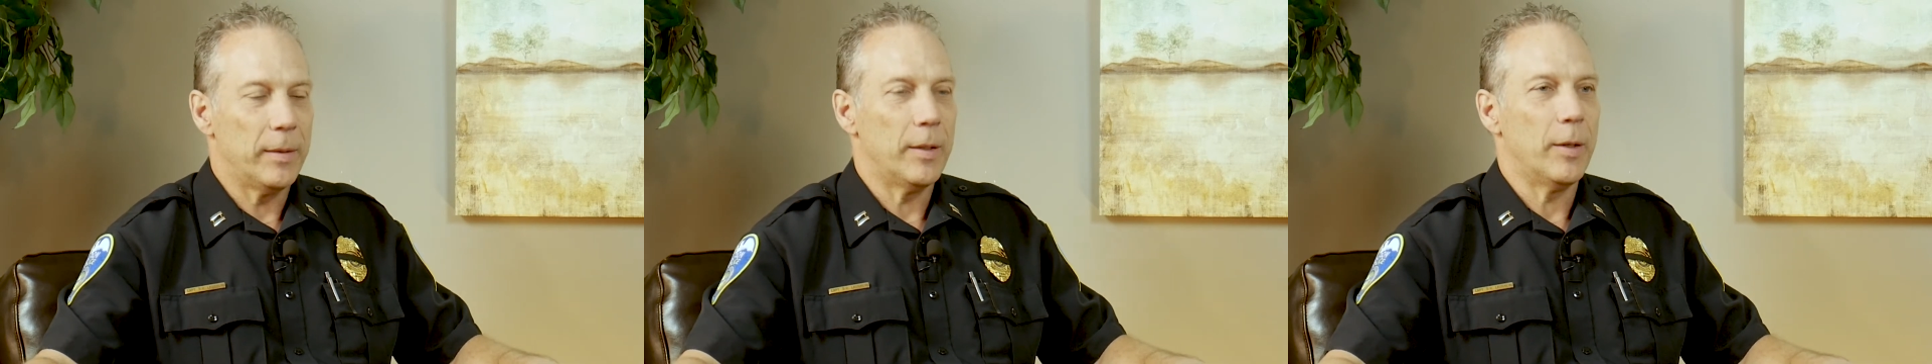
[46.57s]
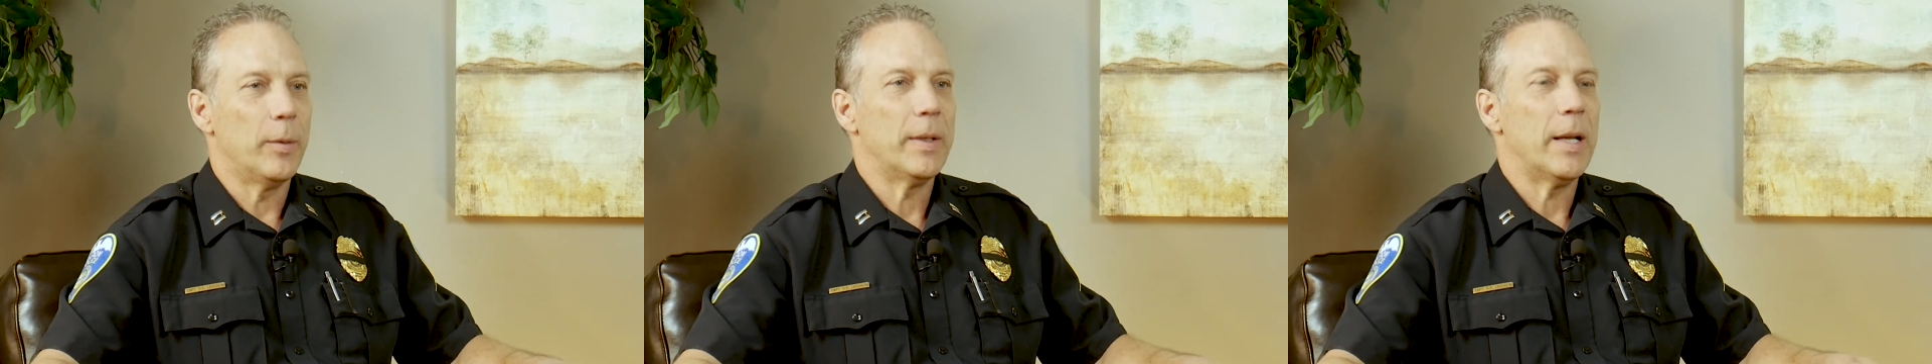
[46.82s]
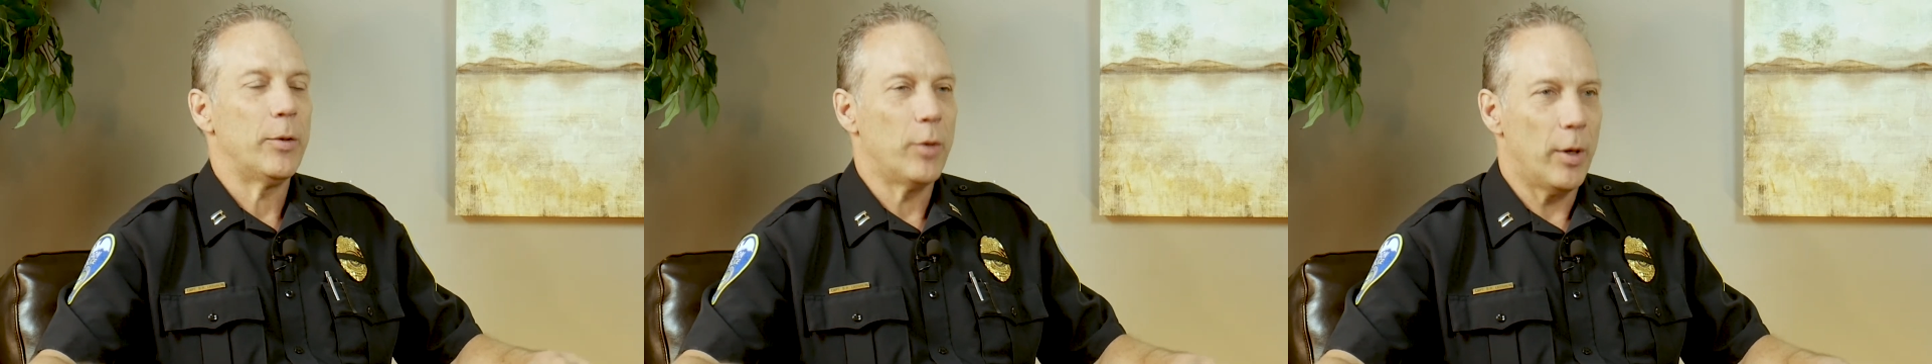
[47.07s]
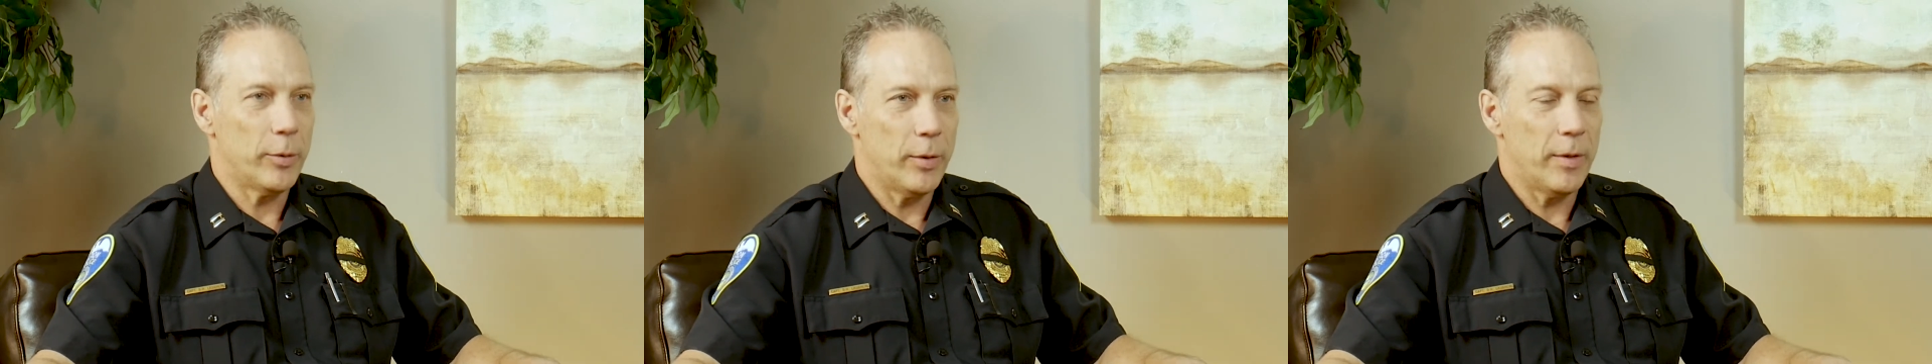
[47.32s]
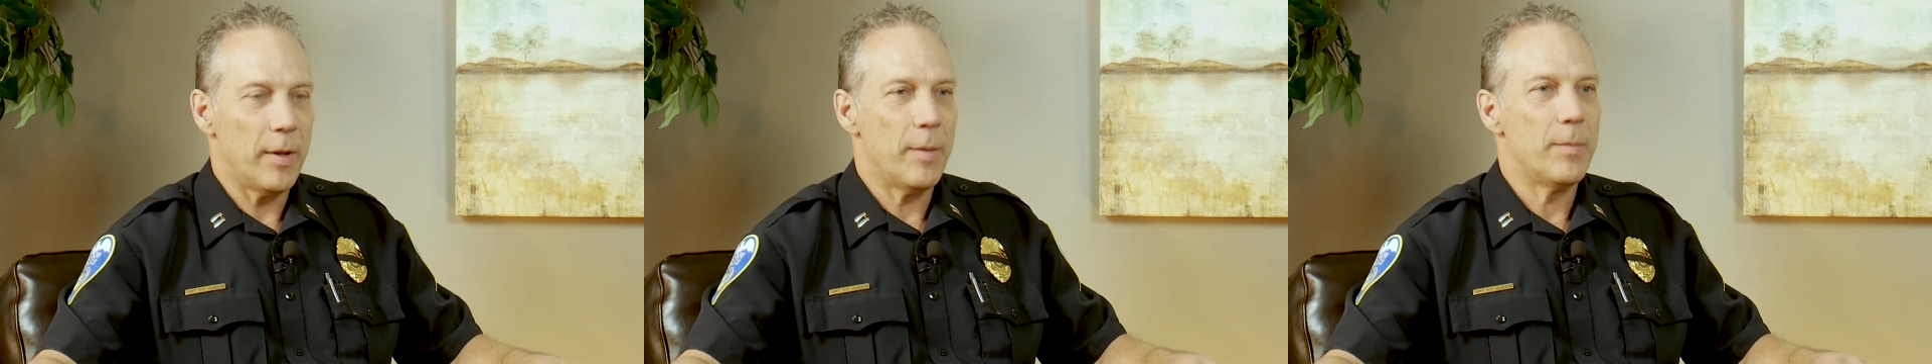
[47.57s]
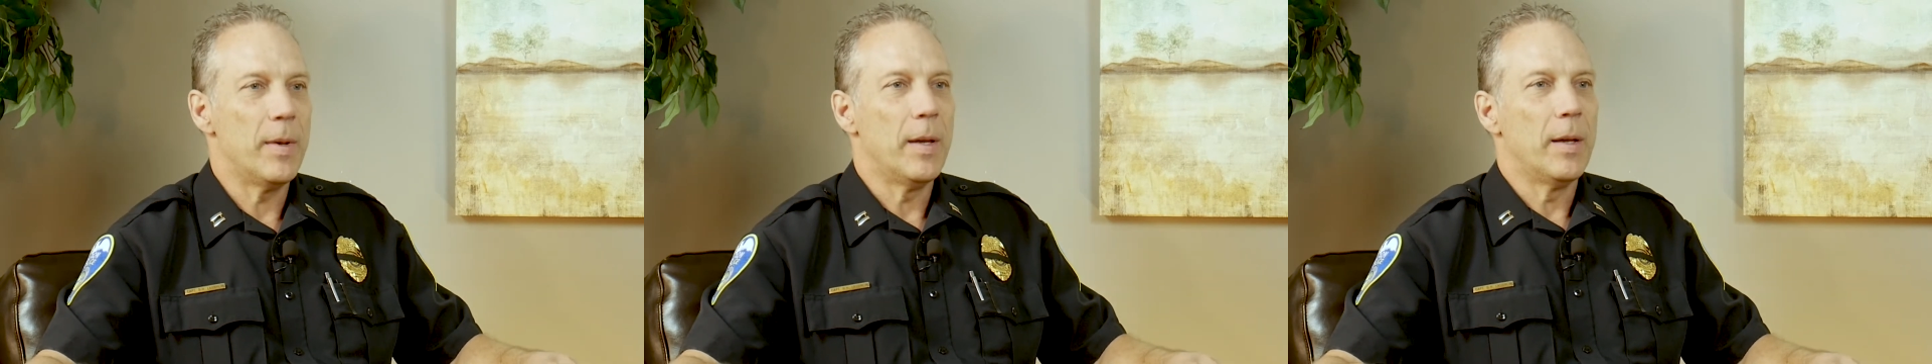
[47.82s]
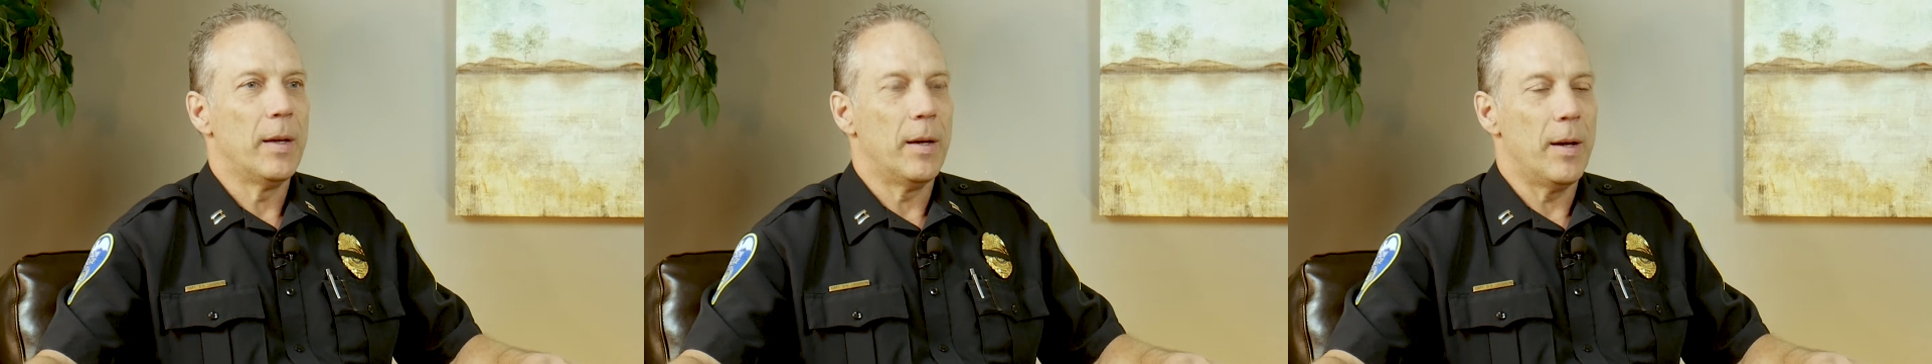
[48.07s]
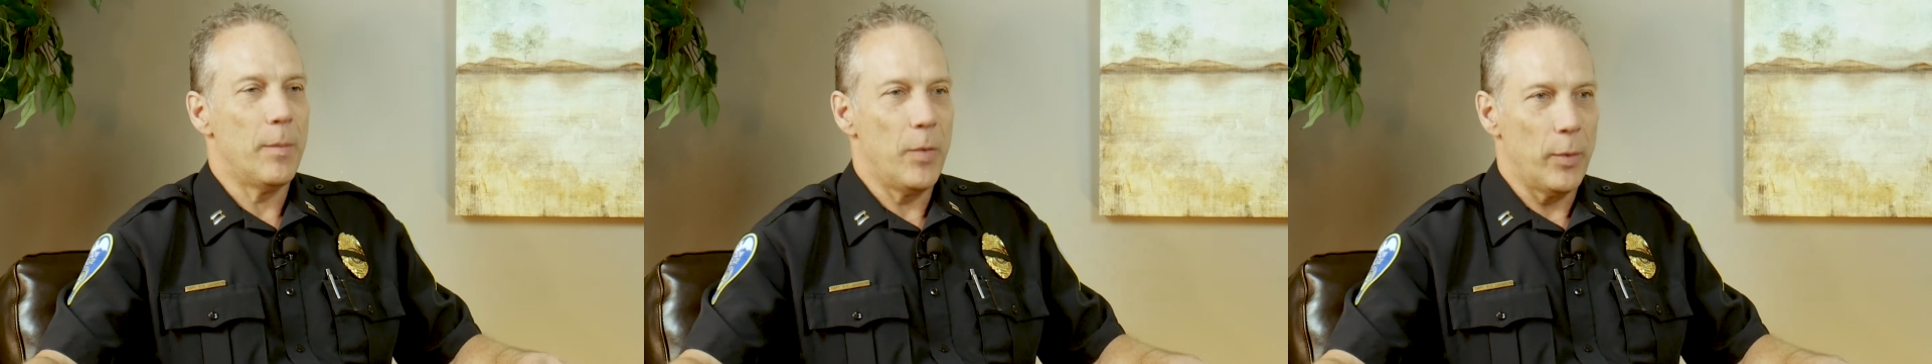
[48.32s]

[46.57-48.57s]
you know, and I talked to them um,